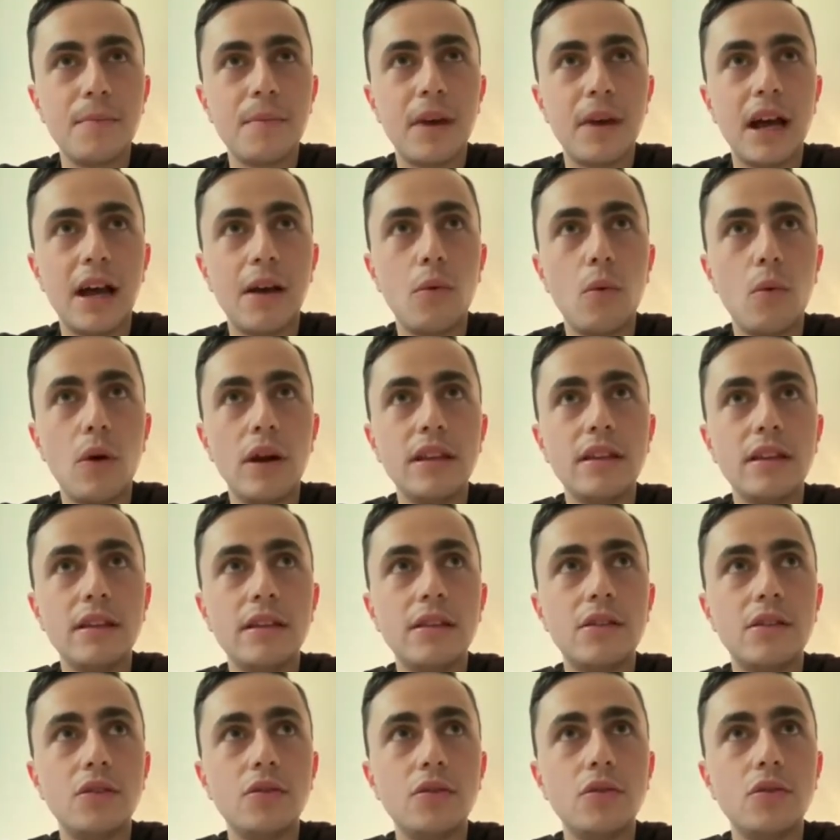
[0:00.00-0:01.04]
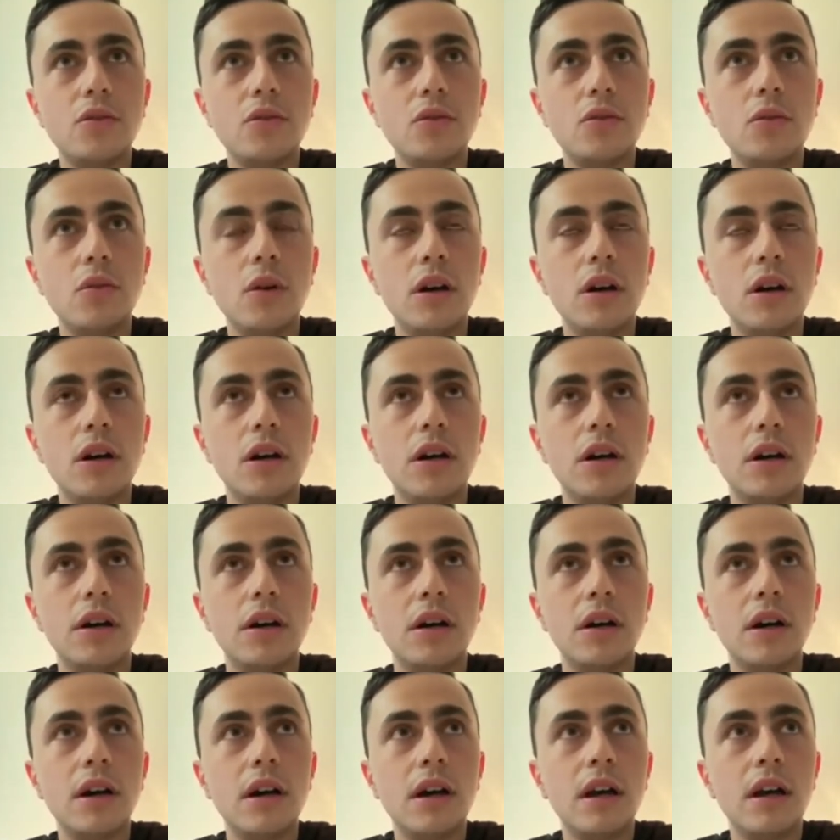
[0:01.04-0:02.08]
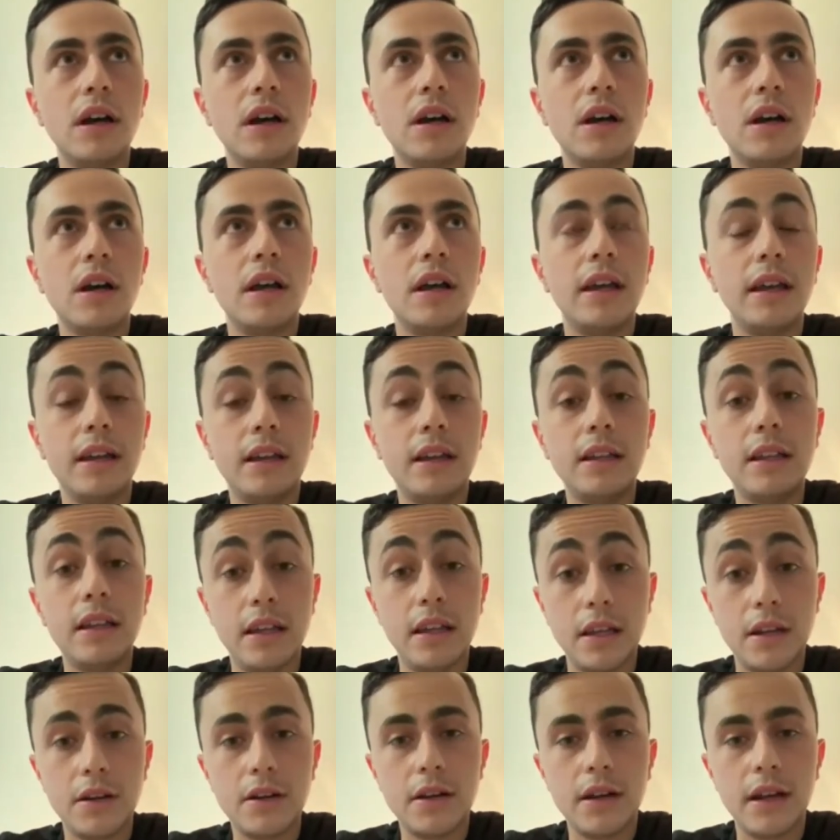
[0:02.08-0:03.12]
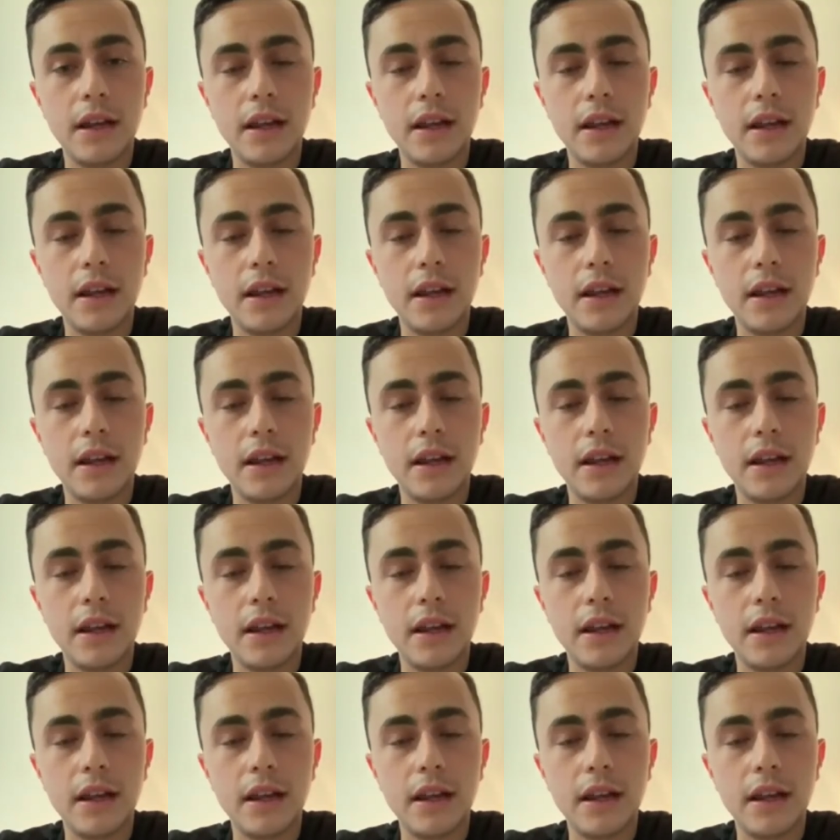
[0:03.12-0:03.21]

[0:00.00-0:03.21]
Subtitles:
went to Italy here